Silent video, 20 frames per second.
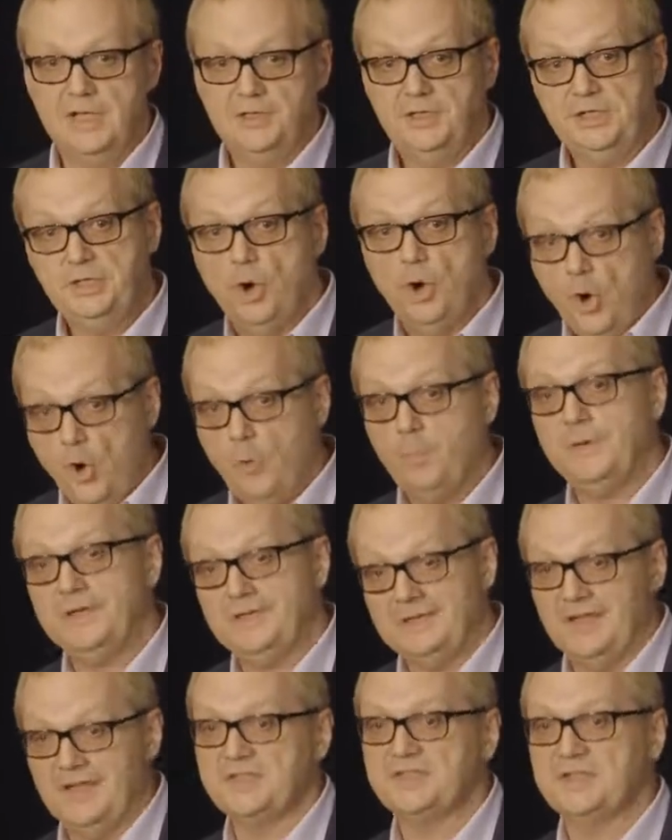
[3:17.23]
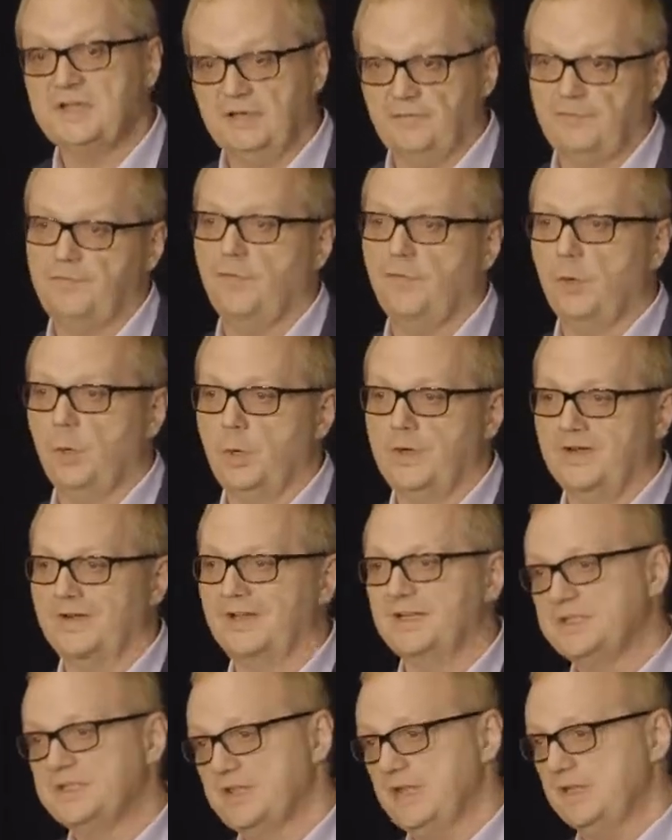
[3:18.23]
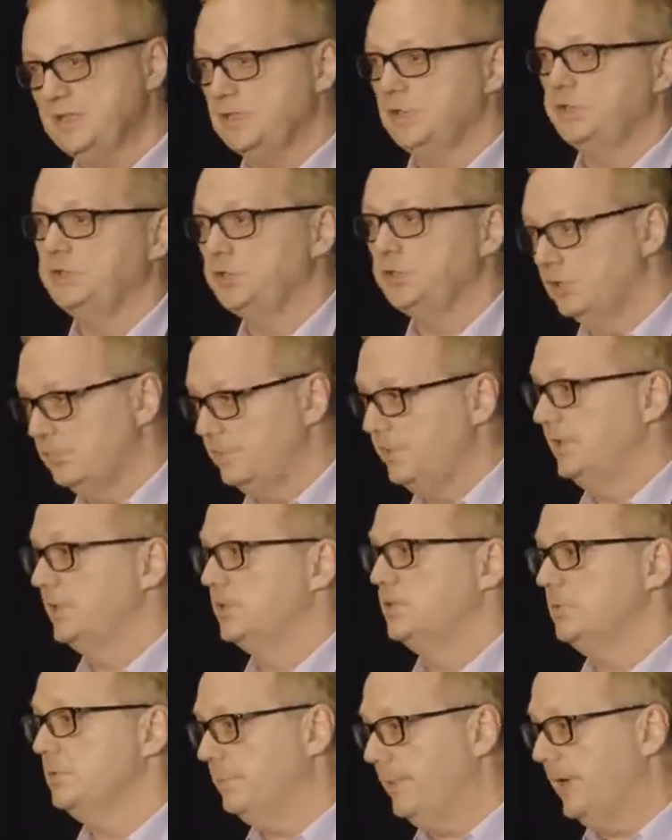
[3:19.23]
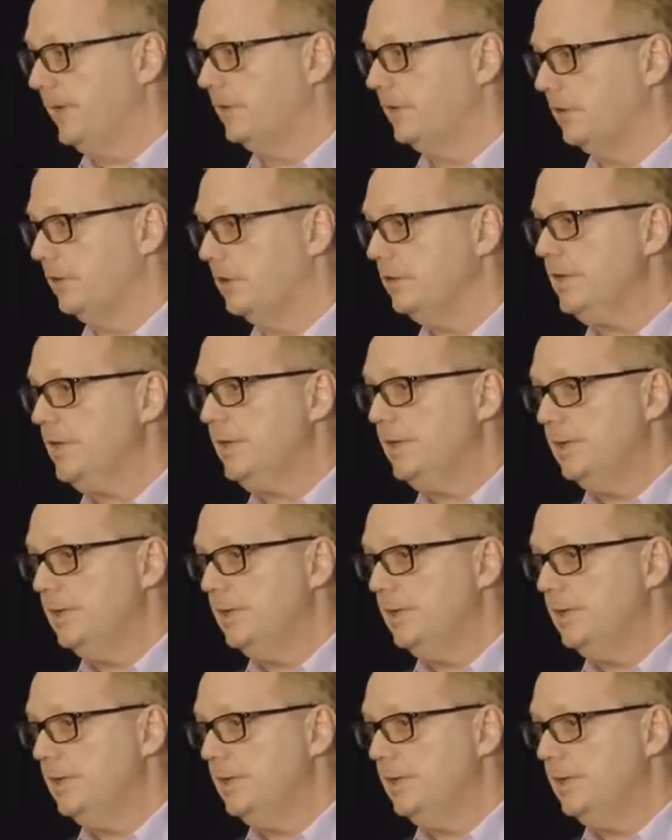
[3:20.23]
that you're hoping doesn't get forwarded accidentally to your biggest competitor